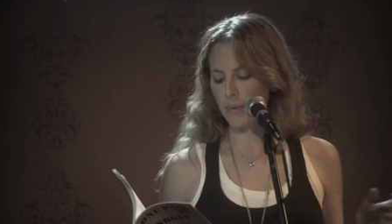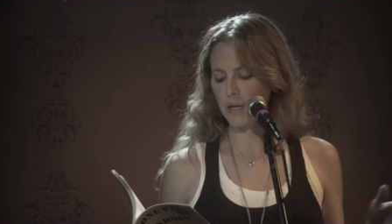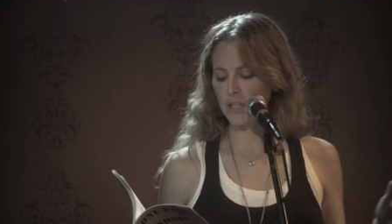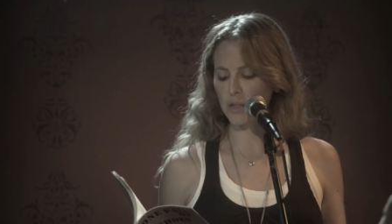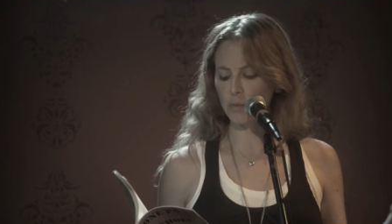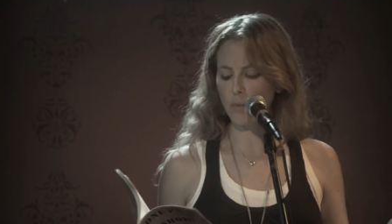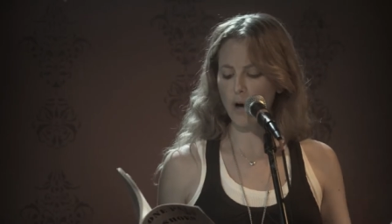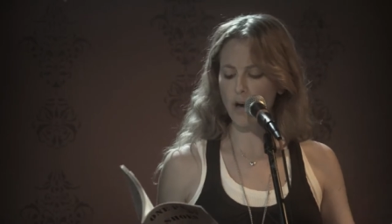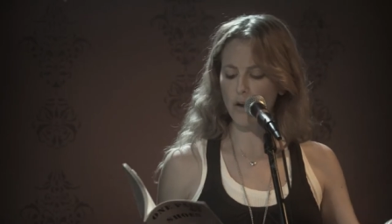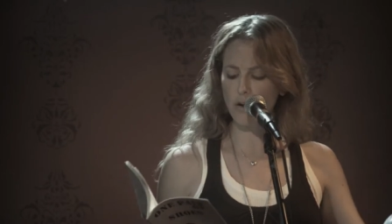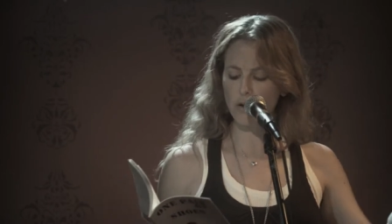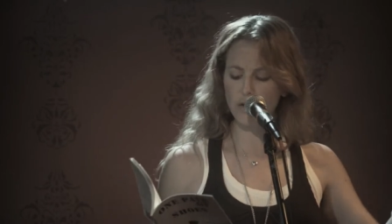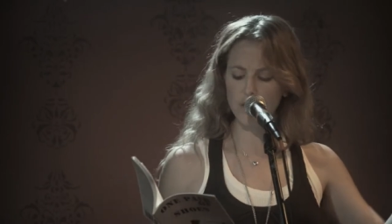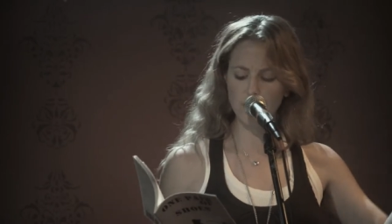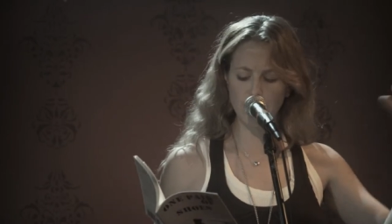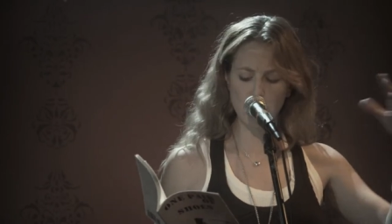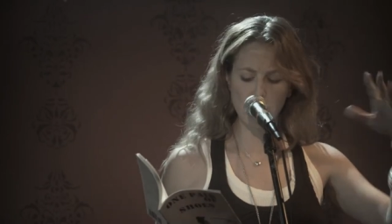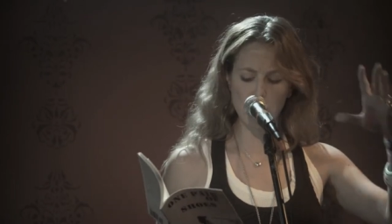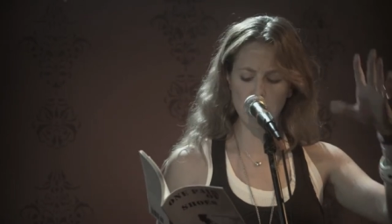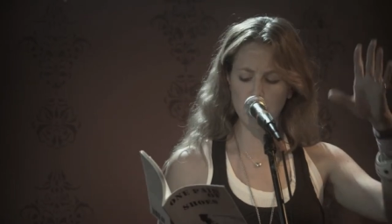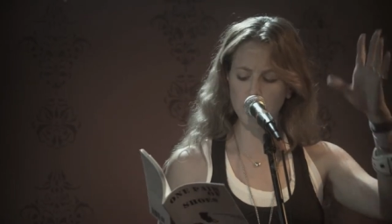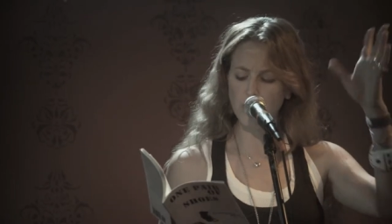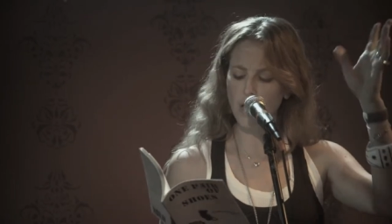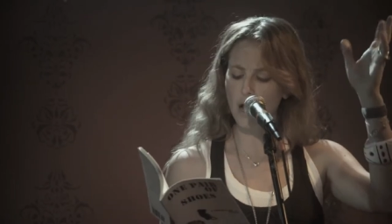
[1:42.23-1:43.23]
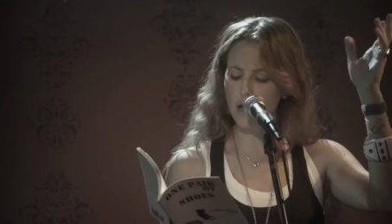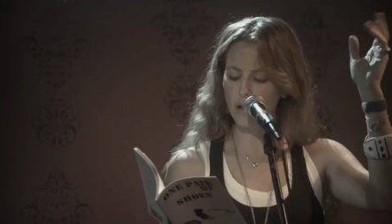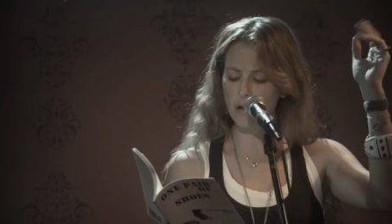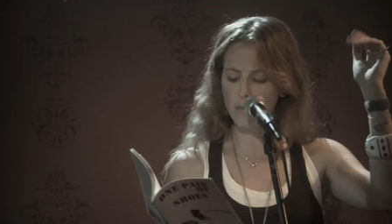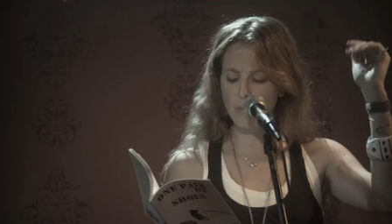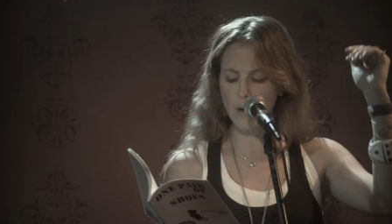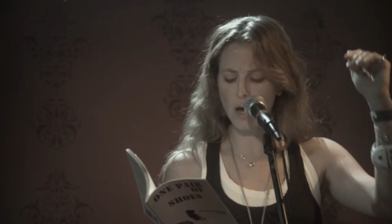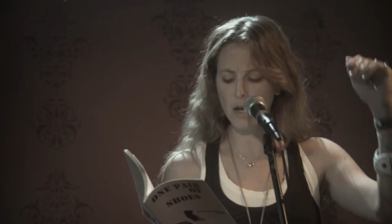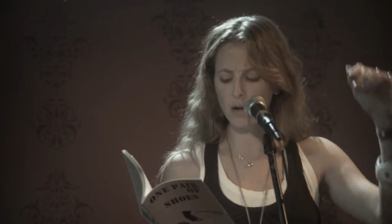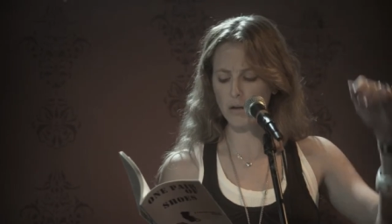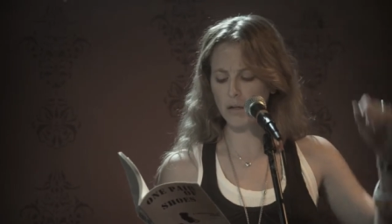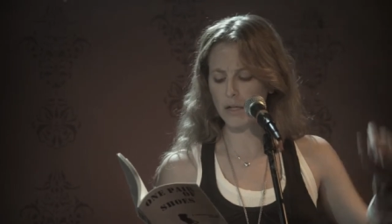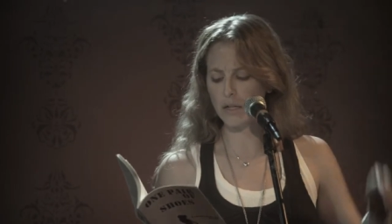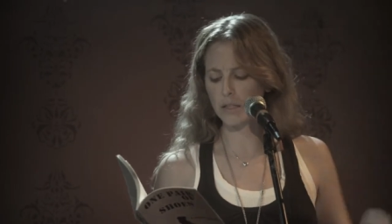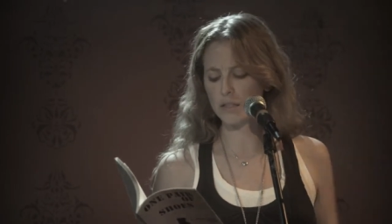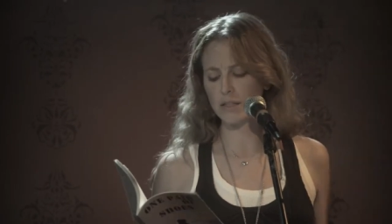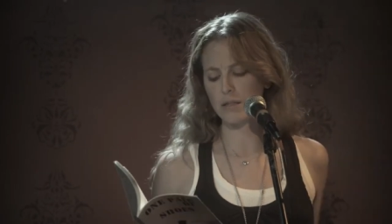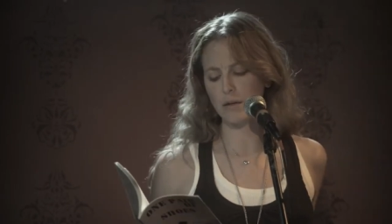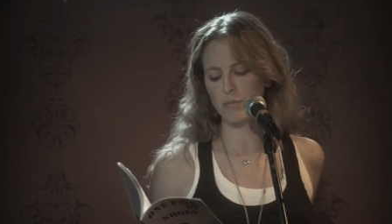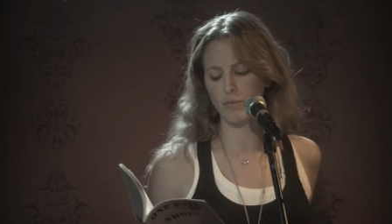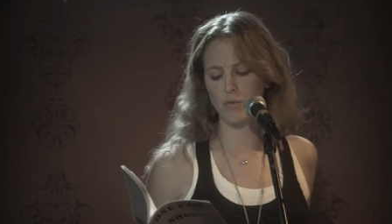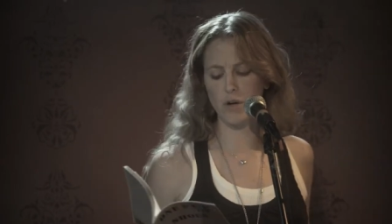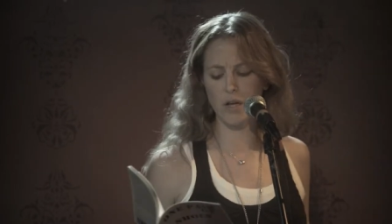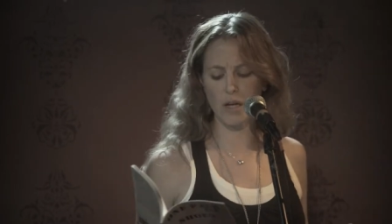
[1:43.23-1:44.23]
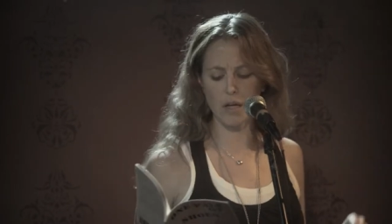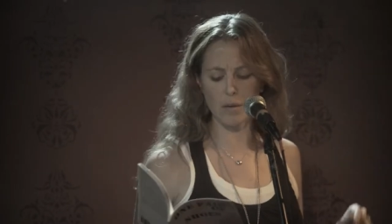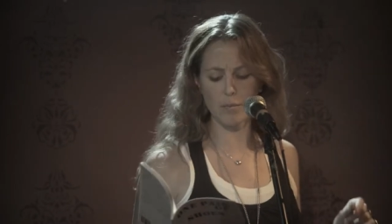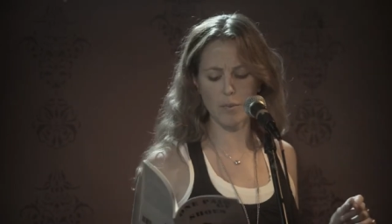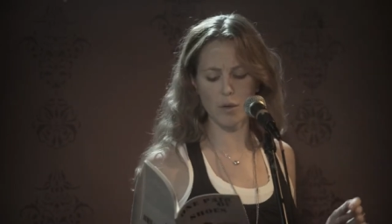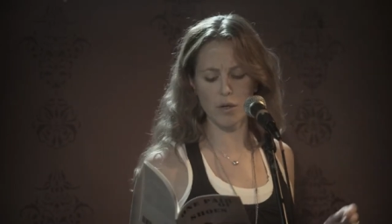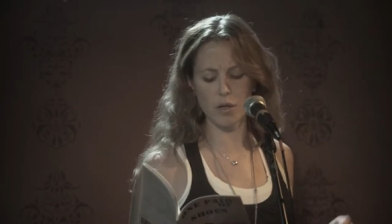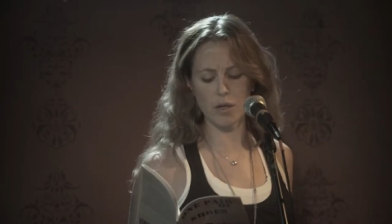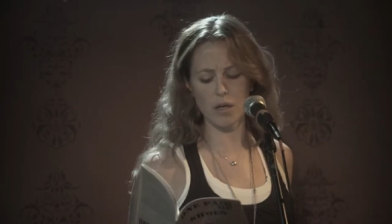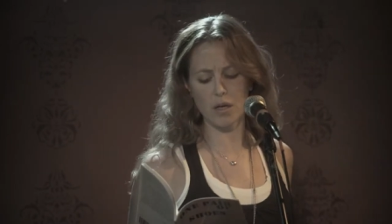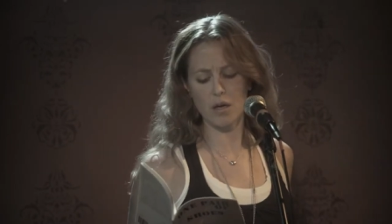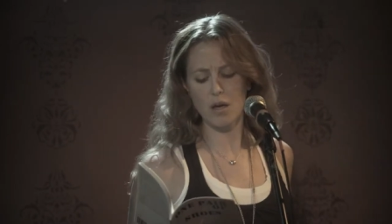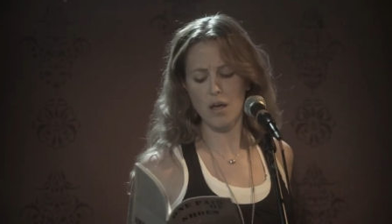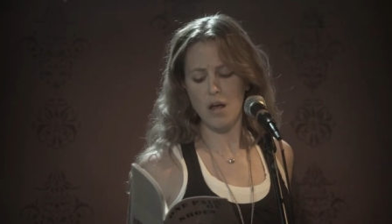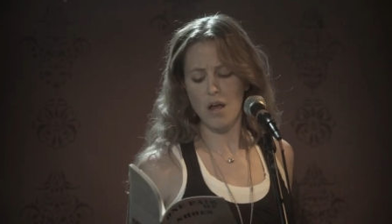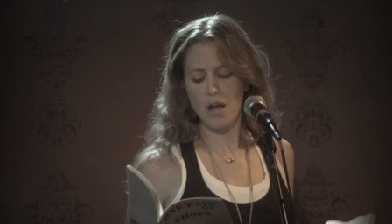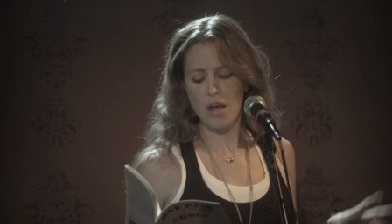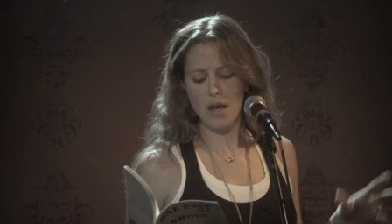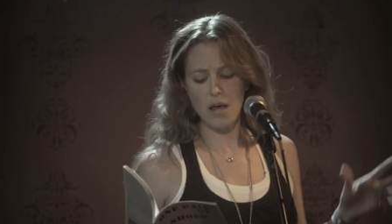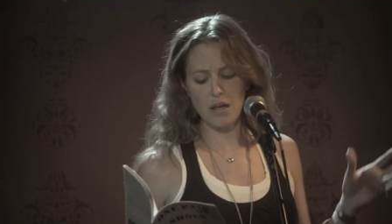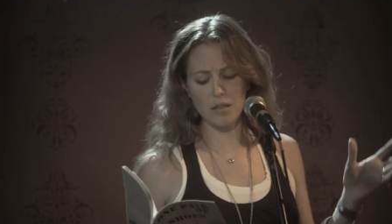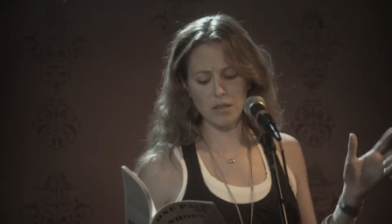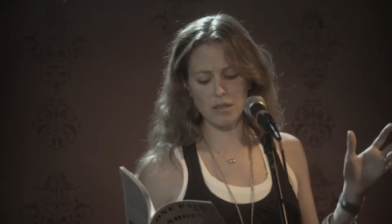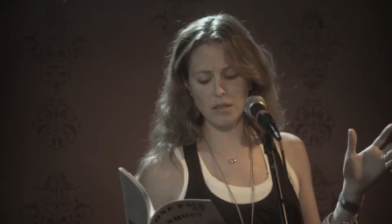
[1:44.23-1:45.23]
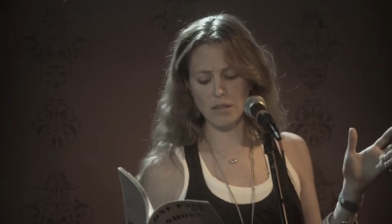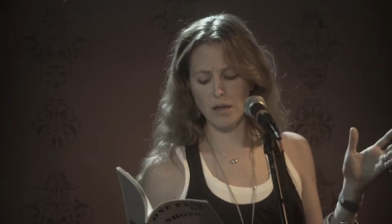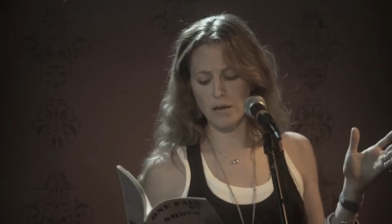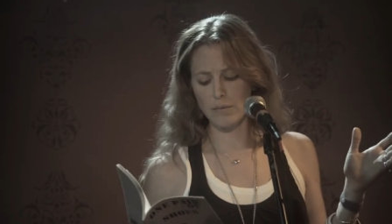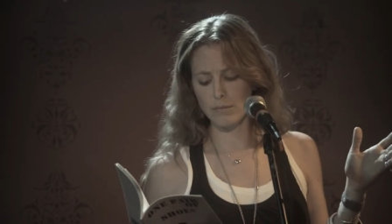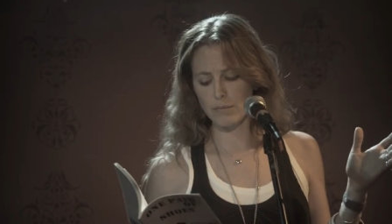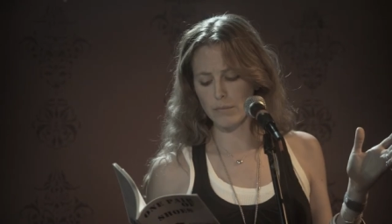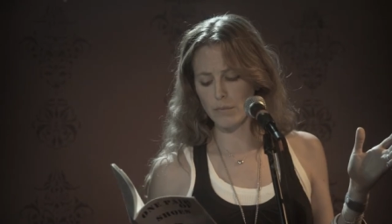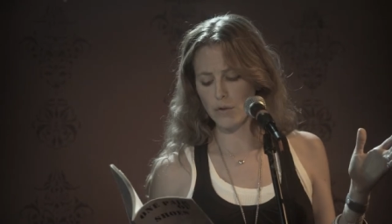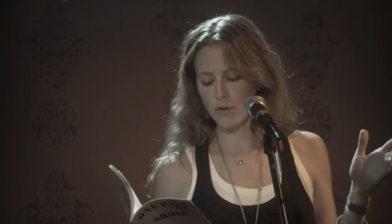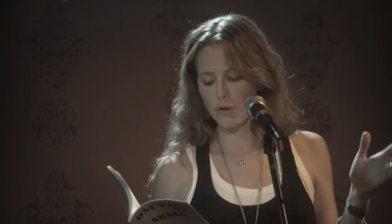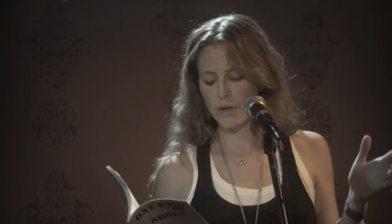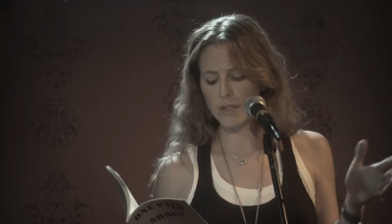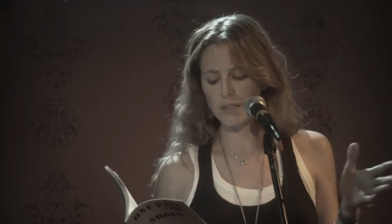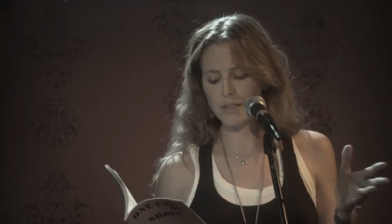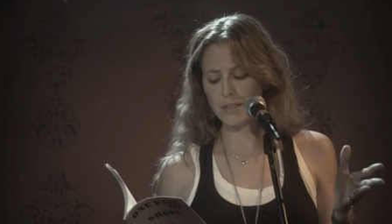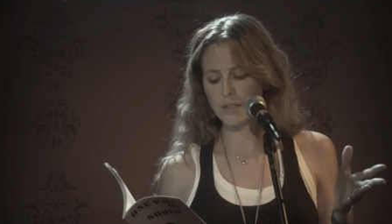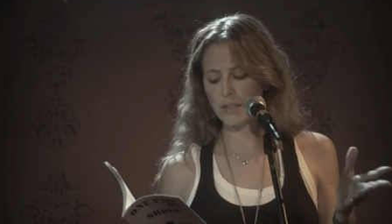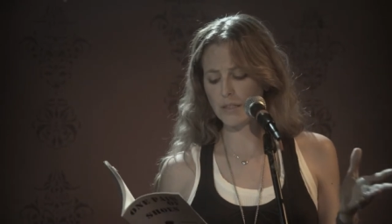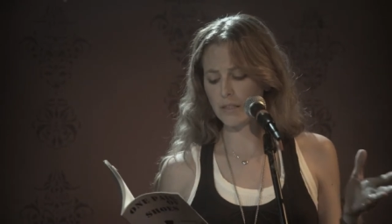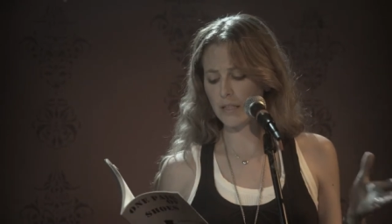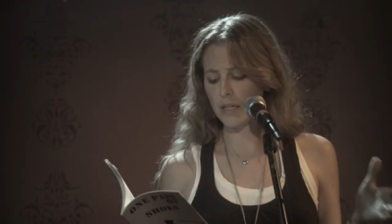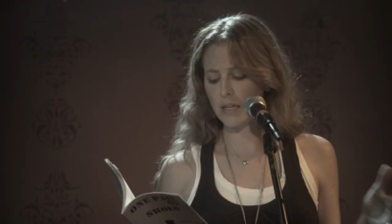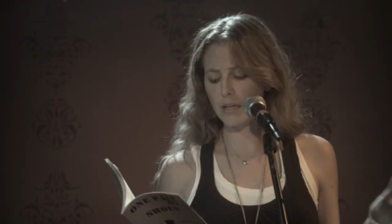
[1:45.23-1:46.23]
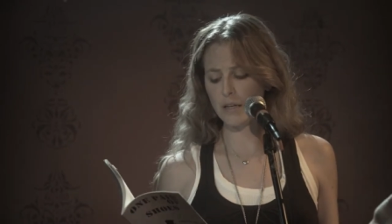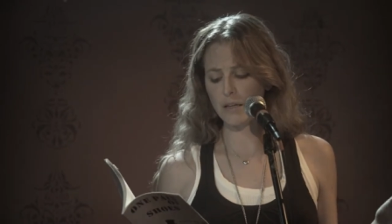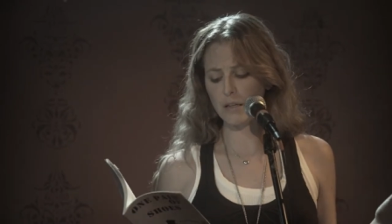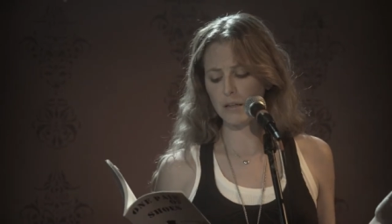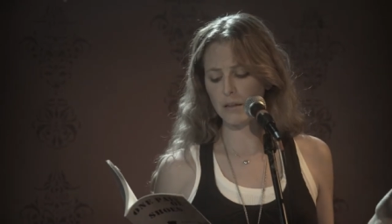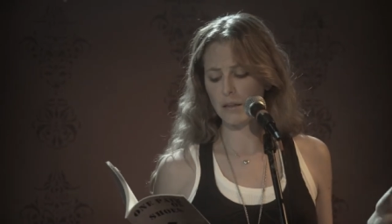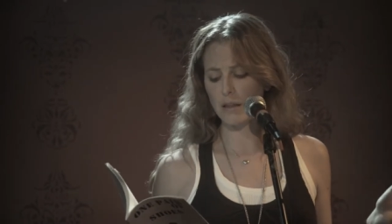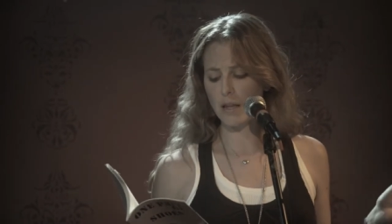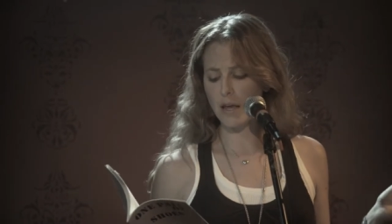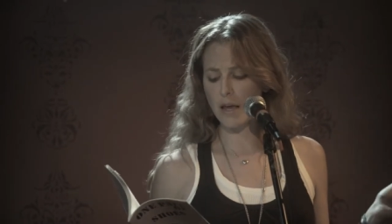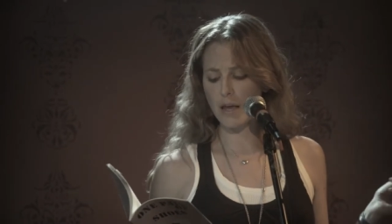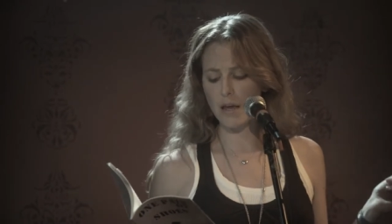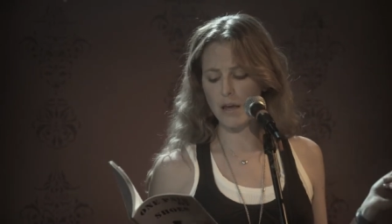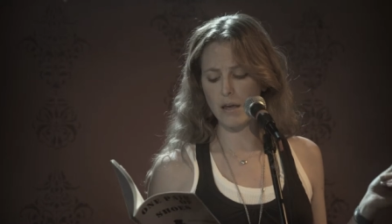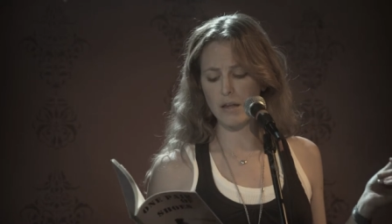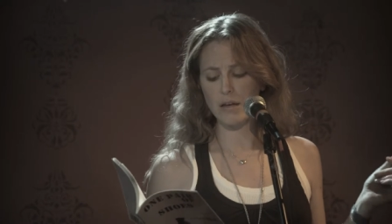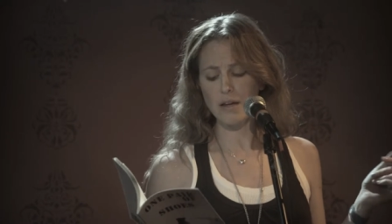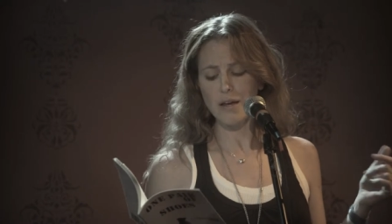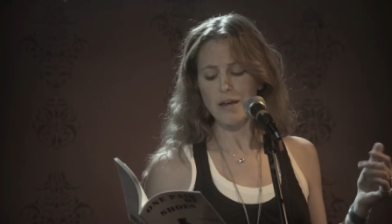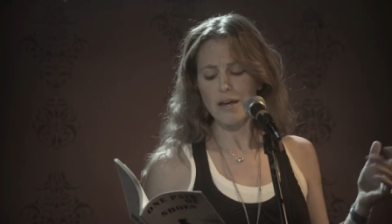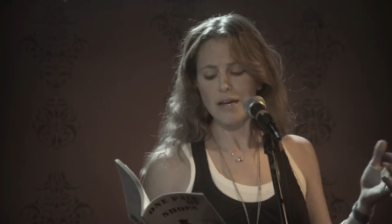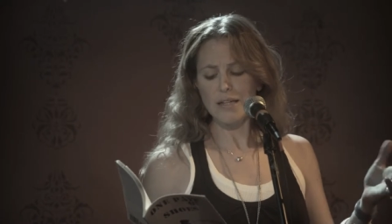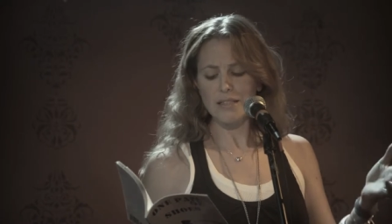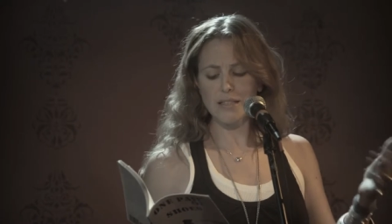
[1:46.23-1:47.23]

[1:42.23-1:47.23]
The best water is foreign dollar bottled at some running book in some pristine land.